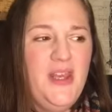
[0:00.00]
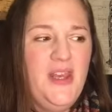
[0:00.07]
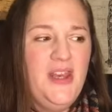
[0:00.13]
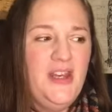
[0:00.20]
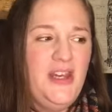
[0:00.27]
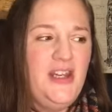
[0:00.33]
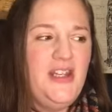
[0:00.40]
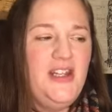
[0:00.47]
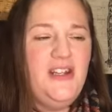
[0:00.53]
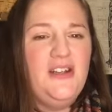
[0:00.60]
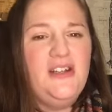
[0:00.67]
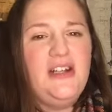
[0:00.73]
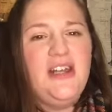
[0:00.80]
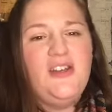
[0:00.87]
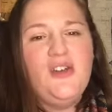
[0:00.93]
and it,
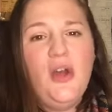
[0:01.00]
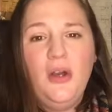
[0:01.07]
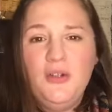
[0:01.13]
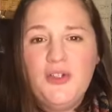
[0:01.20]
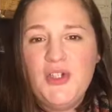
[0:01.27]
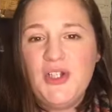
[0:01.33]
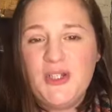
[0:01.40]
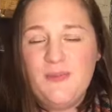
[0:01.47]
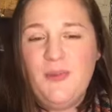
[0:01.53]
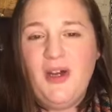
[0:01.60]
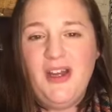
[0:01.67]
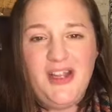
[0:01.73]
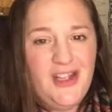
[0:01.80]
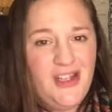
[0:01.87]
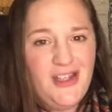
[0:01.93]
like not just
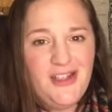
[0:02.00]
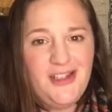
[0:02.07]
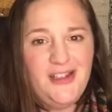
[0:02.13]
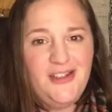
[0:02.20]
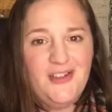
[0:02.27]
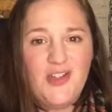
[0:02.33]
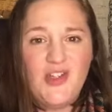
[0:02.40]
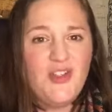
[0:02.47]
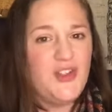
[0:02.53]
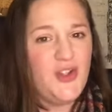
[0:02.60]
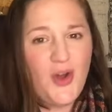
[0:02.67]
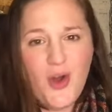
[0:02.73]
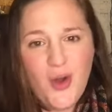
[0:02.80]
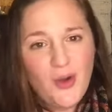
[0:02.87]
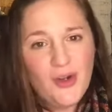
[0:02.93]
buying
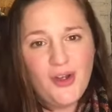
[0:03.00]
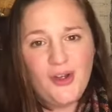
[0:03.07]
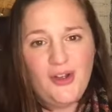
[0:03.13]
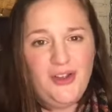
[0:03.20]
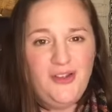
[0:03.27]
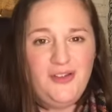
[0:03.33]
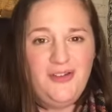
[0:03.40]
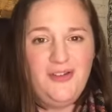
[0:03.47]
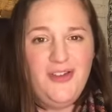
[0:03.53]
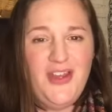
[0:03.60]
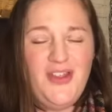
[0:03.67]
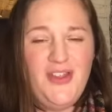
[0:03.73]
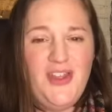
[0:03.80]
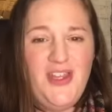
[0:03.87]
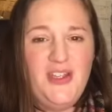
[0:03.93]
stock and,
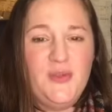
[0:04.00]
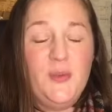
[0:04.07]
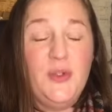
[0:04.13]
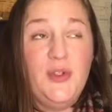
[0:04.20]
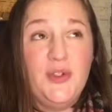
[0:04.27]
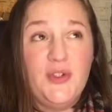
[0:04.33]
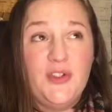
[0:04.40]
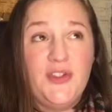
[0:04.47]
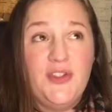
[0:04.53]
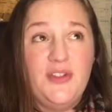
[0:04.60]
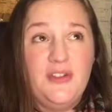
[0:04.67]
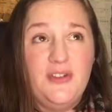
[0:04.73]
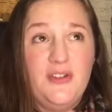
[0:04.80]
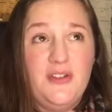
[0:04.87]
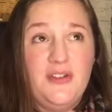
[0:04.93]
and things, but just
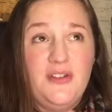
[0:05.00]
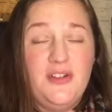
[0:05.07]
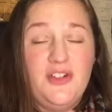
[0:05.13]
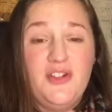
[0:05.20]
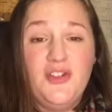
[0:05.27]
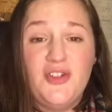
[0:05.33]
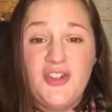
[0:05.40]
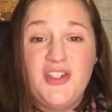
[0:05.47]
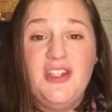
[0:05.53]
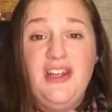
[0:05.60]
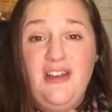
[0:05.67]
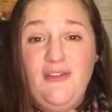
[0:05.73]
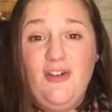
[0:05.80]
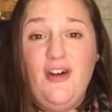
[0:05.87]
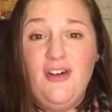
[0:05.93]
just to
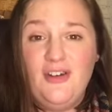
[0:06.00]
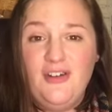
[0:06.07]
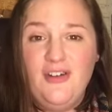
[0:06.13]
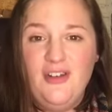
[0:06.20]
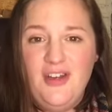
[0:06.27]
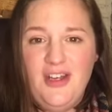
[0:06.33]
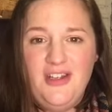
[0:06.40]
live on and